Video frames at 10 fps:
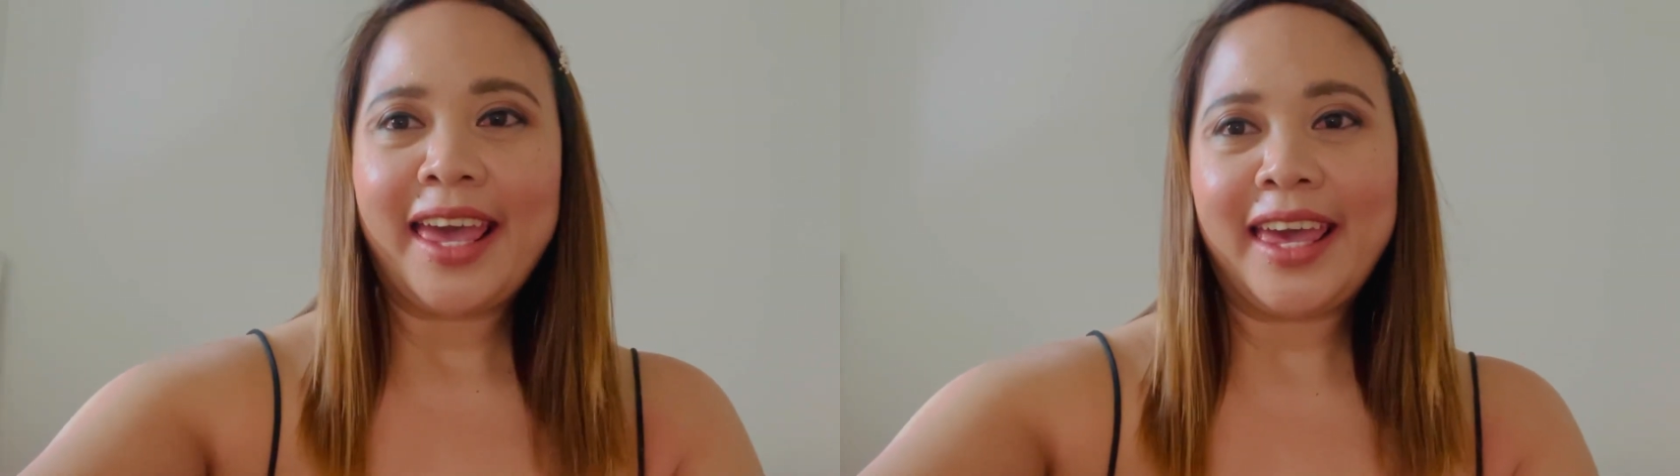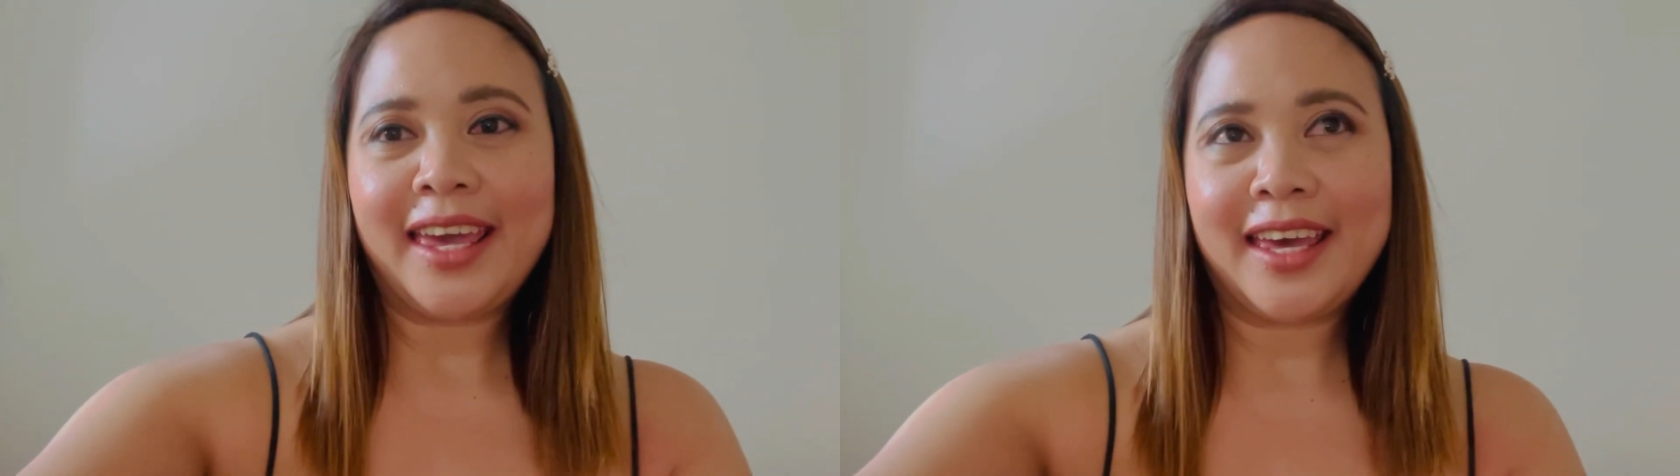
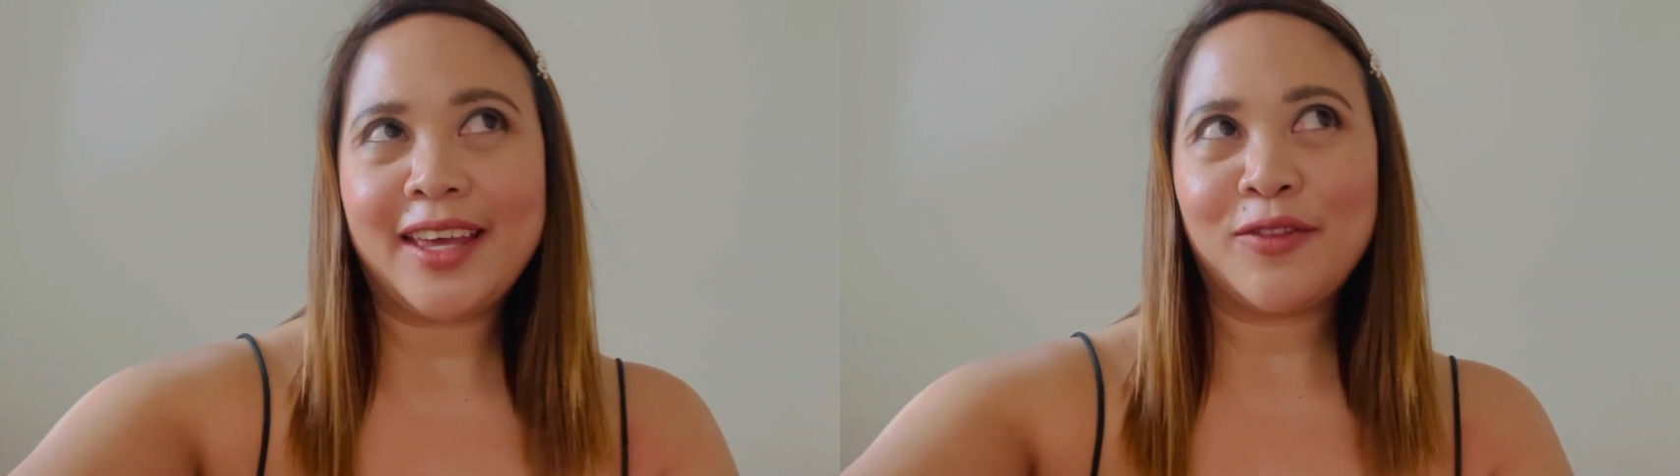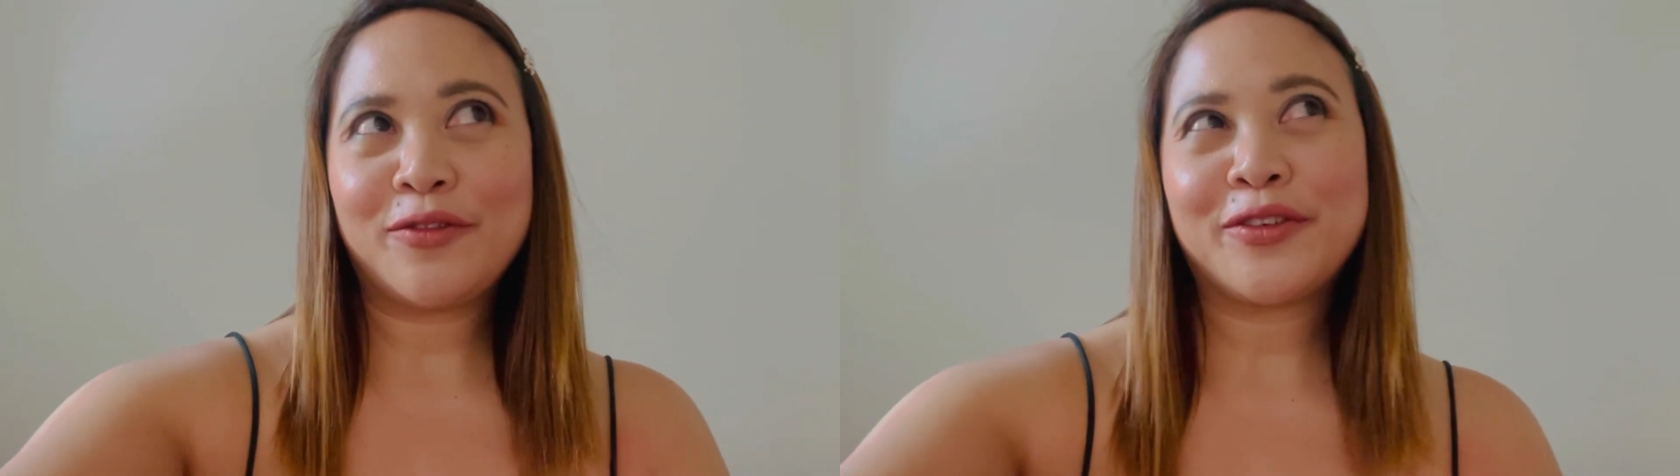
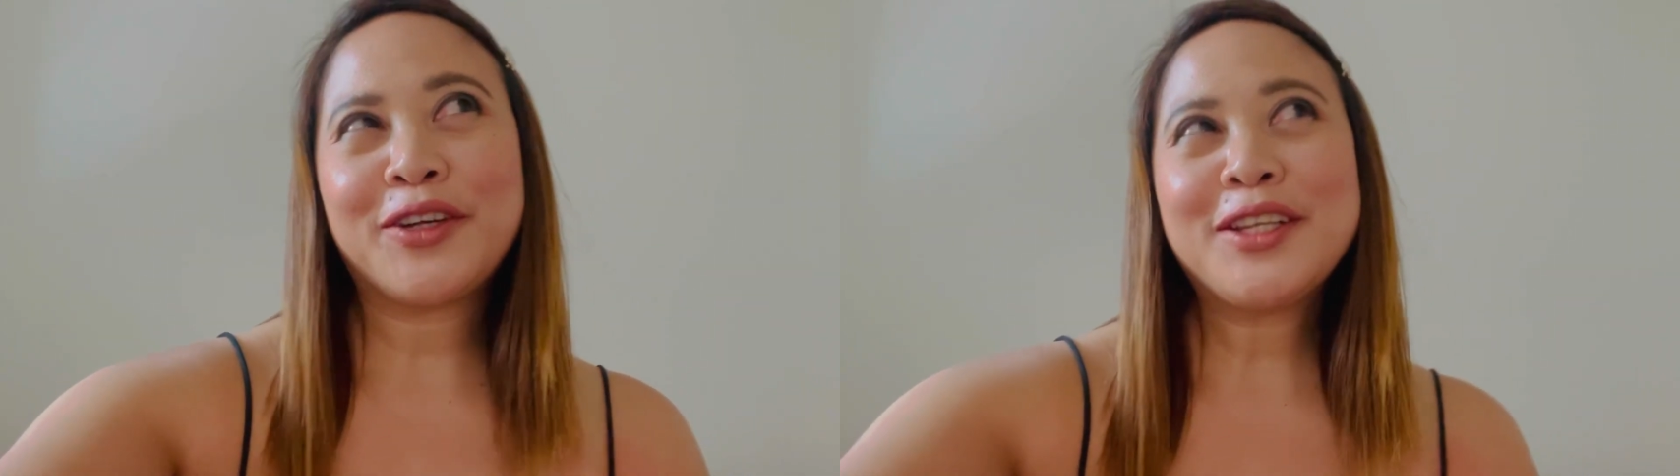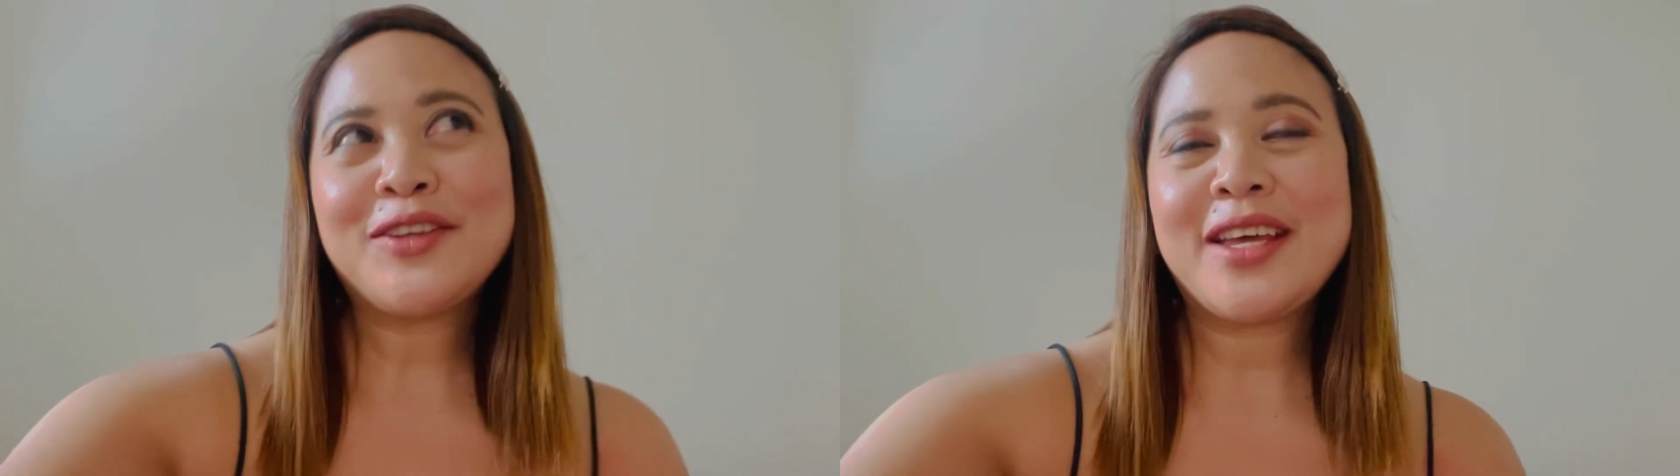And
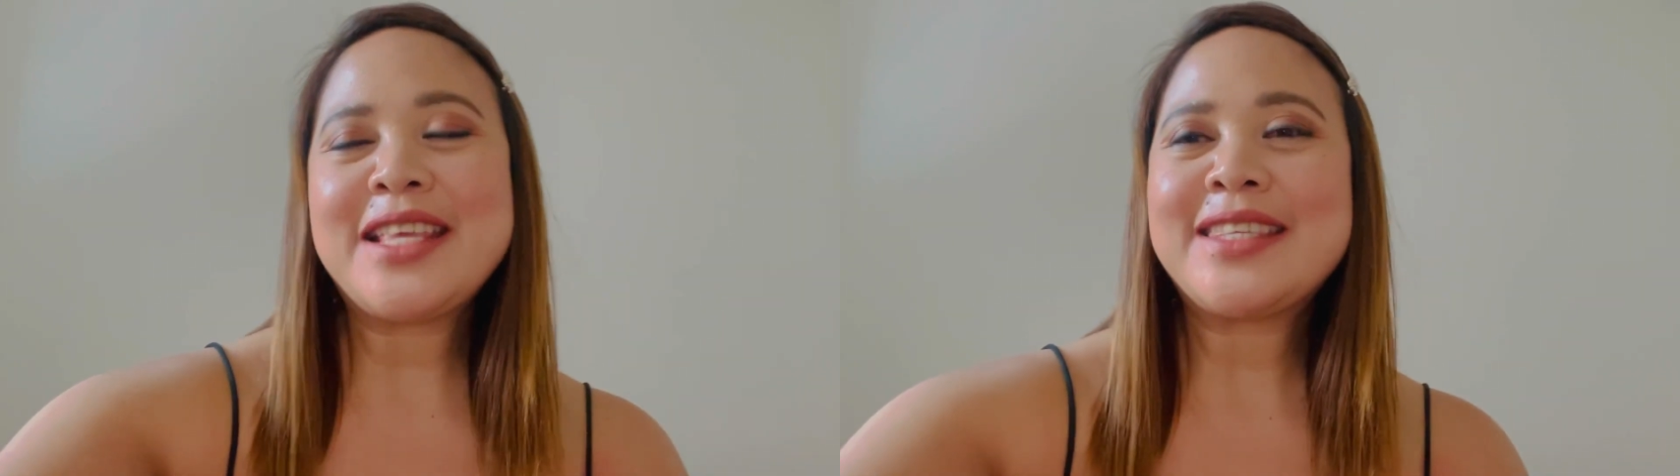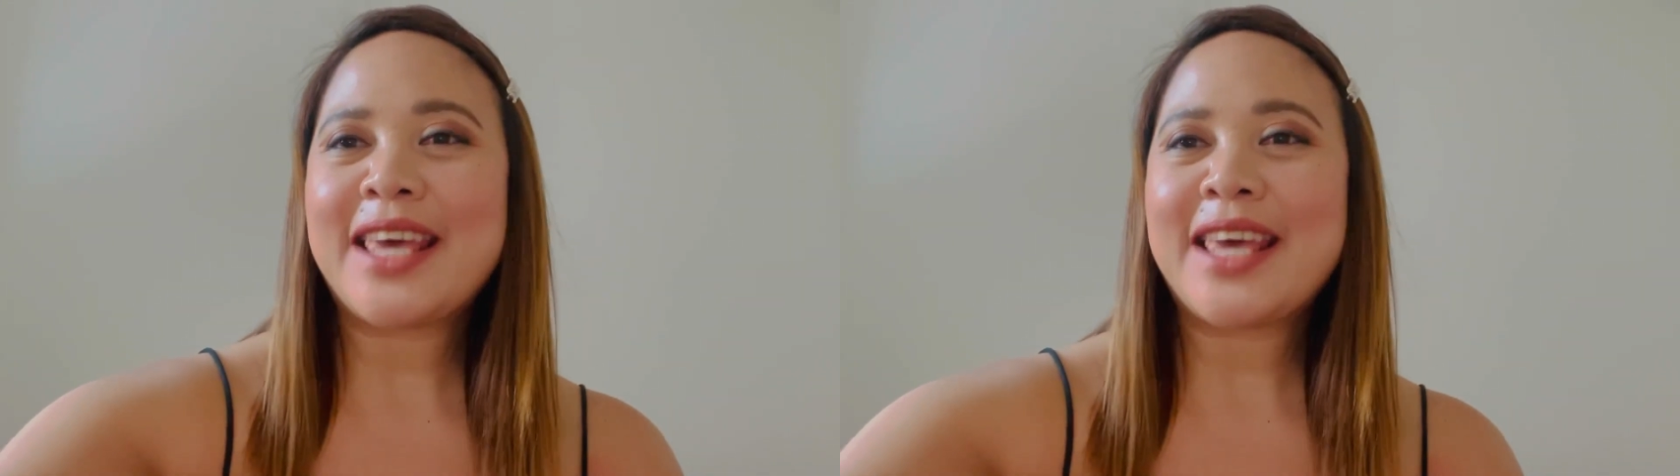for today's